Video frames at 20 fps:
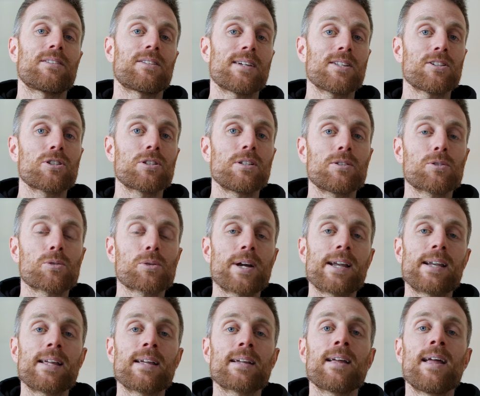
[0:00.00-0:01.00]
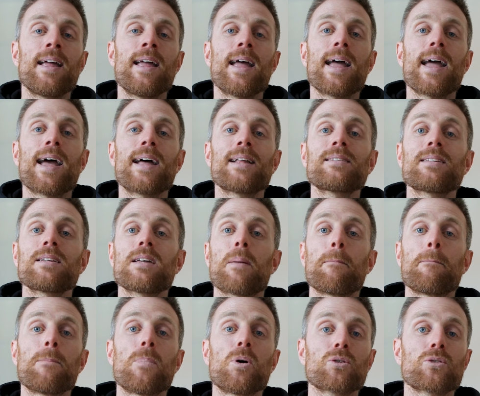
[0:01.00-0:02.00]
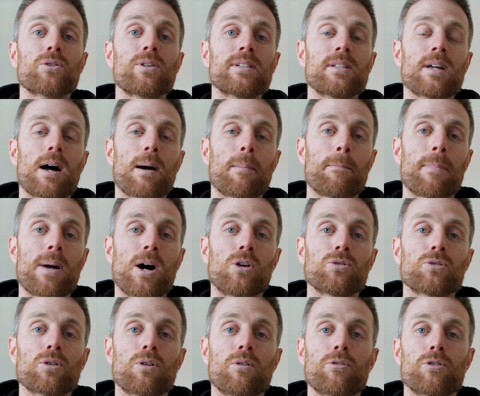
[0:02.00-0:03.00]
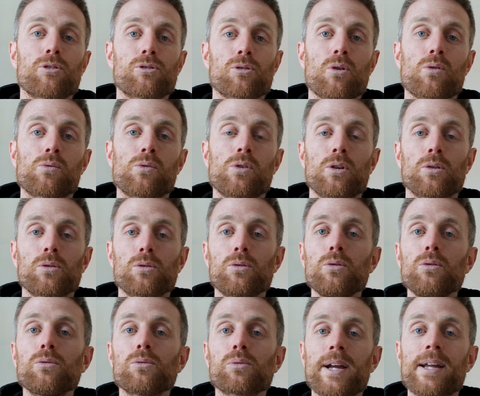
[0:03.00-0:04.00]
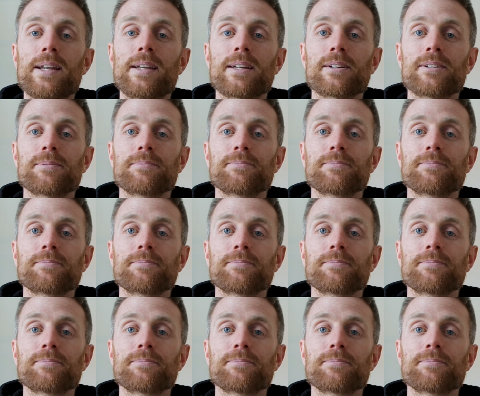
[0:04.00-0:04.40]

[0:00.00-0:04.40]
intensity training and a moderate amount of zone 2 training.